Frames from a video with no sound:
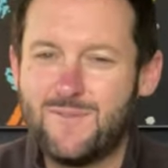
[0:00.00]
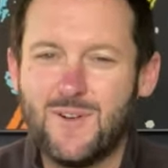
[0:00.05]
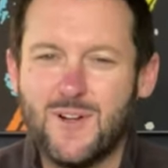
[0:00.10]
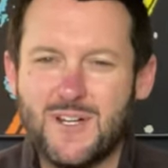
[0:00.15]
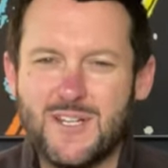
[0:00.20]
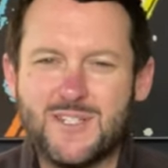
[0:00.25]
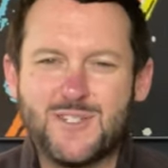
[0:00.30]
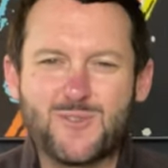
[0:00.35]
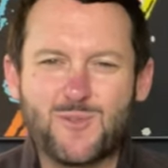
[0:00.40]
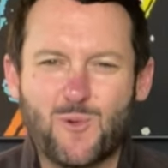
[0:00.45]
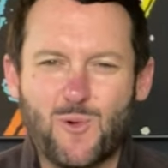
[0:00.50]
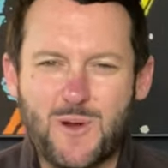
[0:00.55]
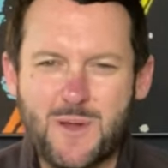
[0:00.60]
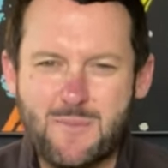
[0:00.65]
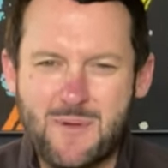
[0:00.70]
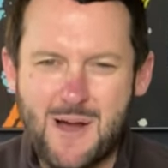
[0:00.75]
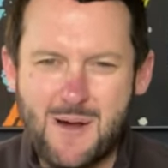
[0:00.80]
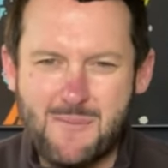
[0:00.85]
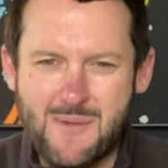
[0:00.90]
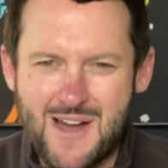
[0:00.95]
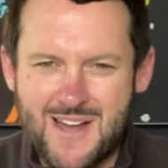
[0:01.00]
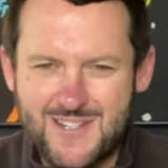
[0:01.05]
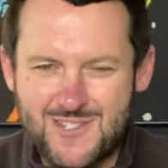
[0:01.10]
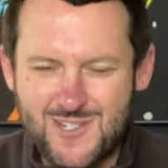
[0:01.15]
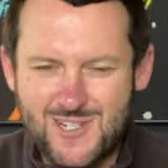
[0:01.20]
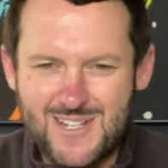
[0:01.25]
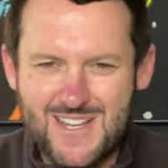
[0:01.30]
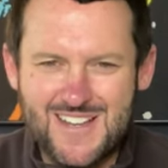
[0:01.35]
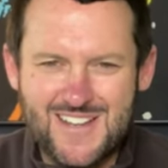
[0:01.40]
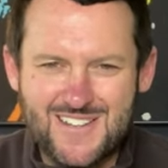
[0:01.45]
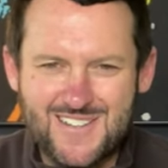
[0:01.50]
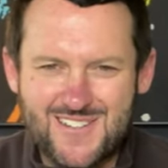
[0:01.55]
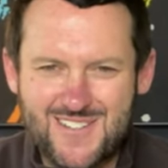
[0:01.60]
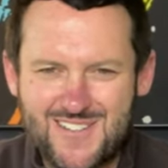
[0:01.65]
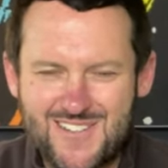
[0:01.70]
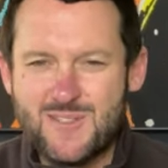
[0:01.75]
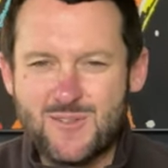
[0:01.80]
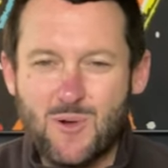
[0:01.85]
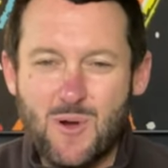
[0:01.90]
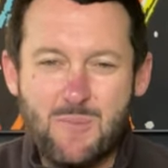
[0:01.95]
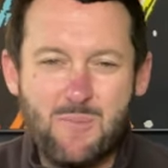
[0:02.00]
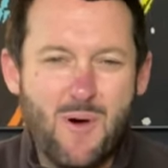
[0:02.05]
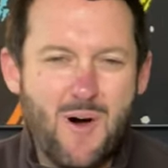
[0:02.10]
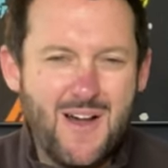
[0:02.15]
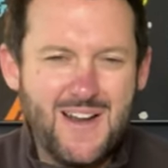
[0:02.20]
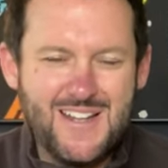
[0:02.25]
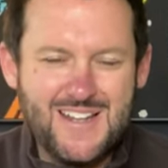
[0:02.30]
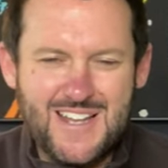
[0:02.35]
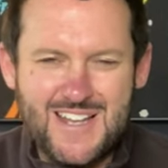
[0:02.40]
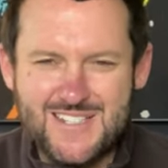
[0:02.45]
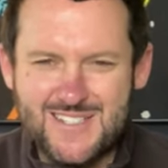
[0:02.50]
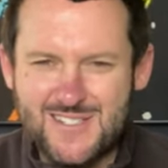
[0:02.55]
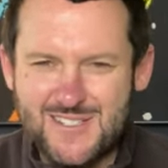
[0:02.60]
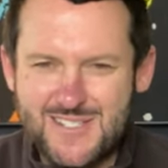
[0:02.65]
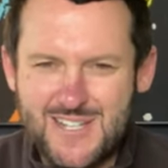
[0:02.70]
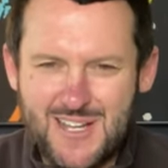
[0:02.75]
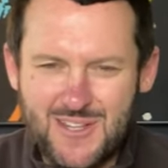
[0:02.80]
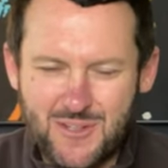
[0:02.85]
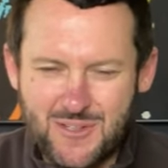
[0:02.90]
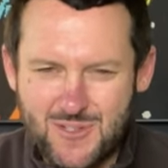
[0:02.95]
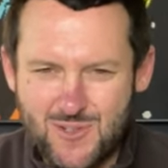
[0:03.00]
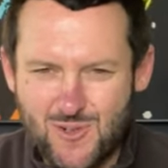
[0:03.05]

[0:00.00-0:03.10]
Funny story about my GX. So I bought it as a daily